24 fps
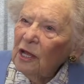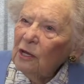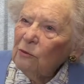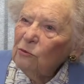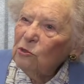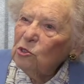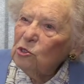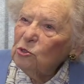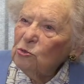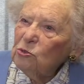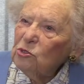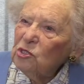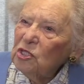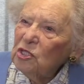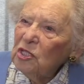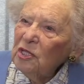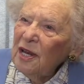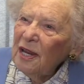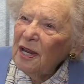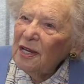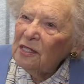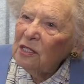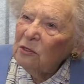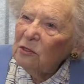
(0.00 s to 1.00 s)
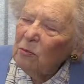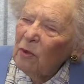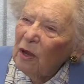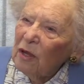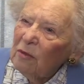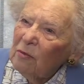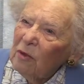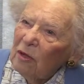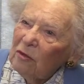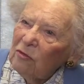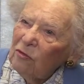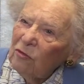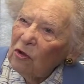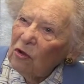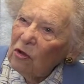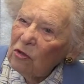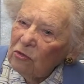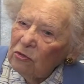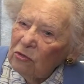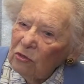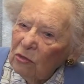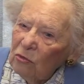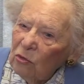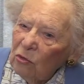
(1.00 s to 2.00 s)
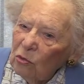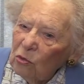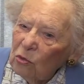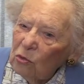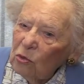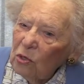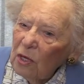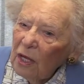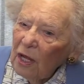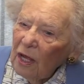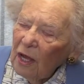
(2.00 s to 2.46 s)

which was donated by my father-in-law,